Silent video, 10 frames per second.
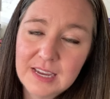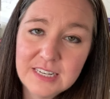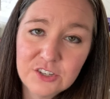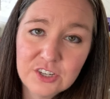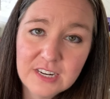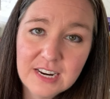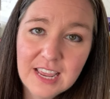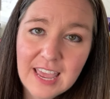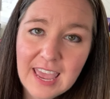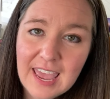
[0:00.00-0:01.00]
edition.
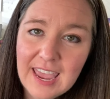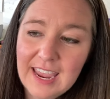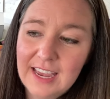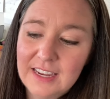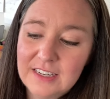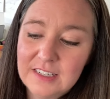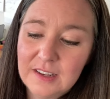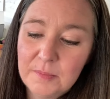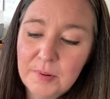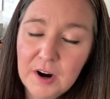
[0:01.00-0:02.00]
And
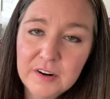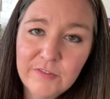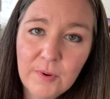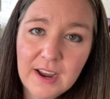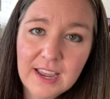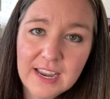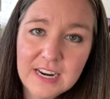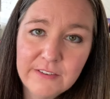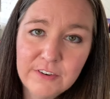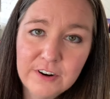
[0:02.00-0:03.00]
part of why I
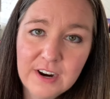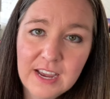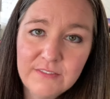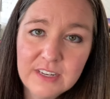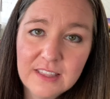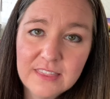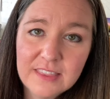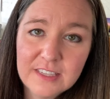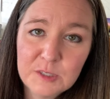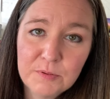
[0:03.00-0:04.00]
never have done
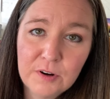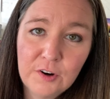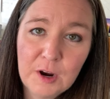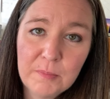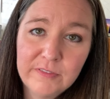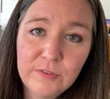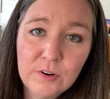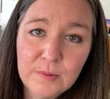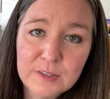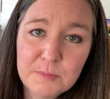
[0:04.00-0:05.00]
this program
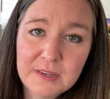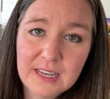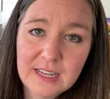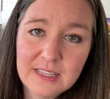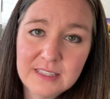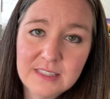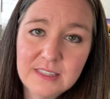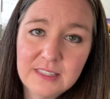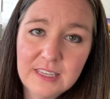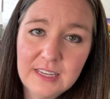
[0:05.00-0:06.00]
before was because
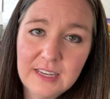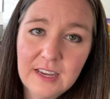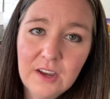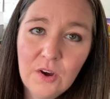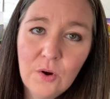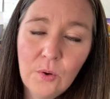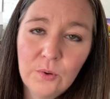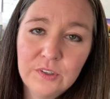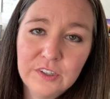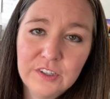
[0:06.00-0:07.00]
the
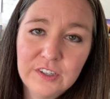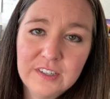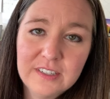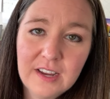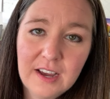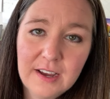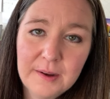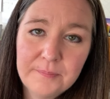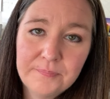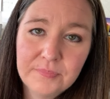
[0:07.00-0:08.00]
older
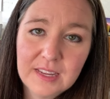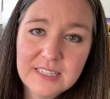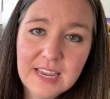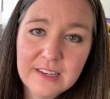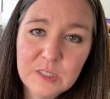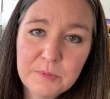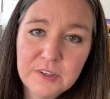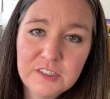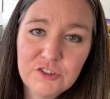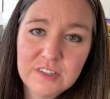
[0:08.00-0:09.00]

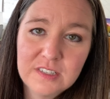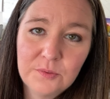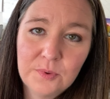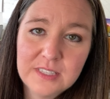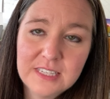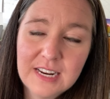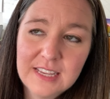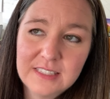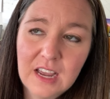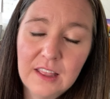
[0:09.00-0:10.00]
textbook just wasn't
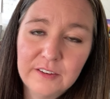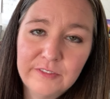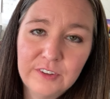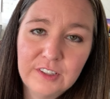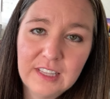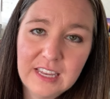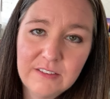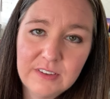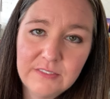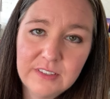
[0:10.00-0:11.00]
as colorful
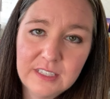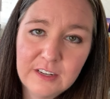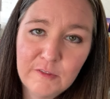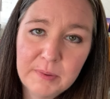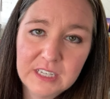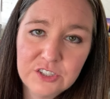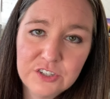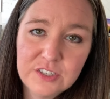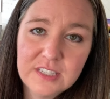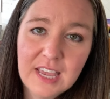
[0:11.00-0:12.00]
and vivid of
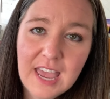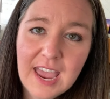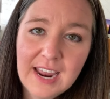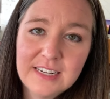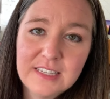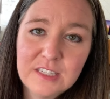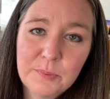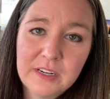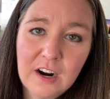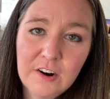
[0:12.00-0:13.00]
pictures. And since
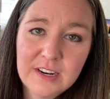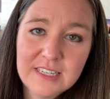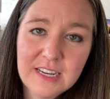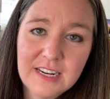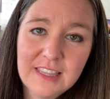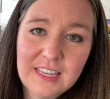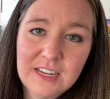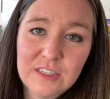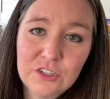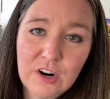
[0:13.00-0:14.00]
we'd already done the
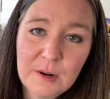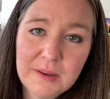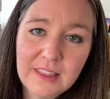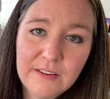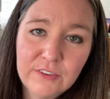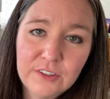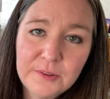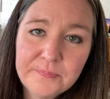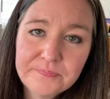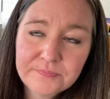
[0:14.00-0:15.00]
astronomy level